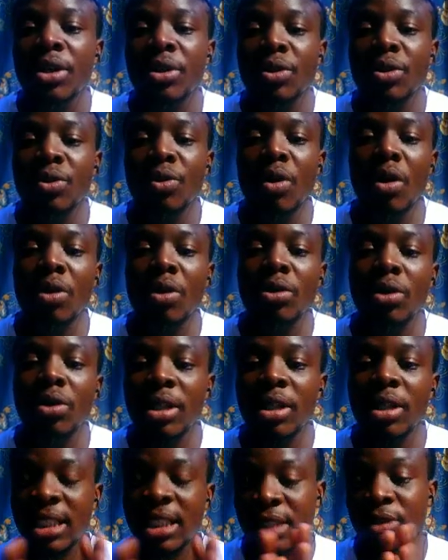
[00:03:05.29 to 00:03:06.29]
you turn on
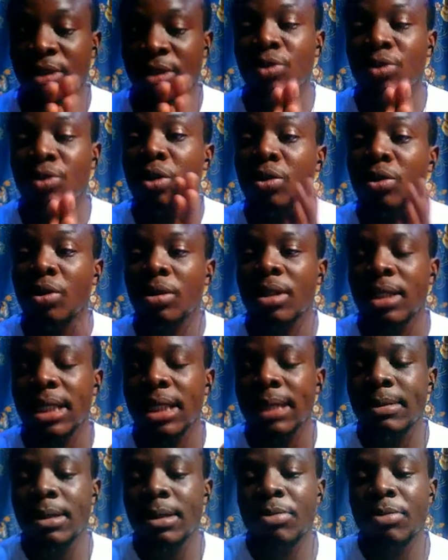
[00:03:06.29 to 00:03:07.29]
the
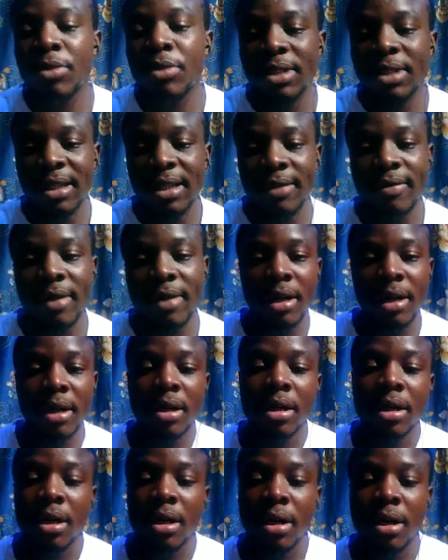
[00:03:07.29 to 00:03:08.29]
zipdemon server,
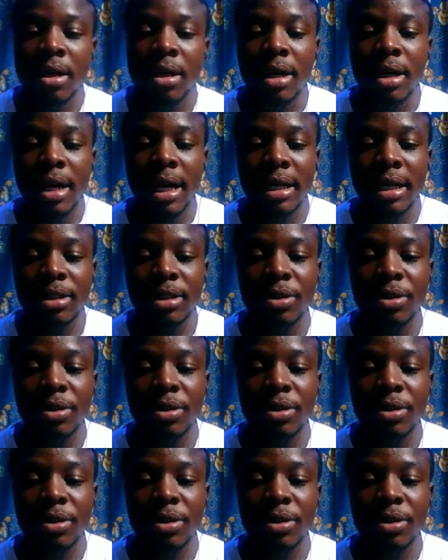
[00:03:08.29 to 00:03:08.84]
right?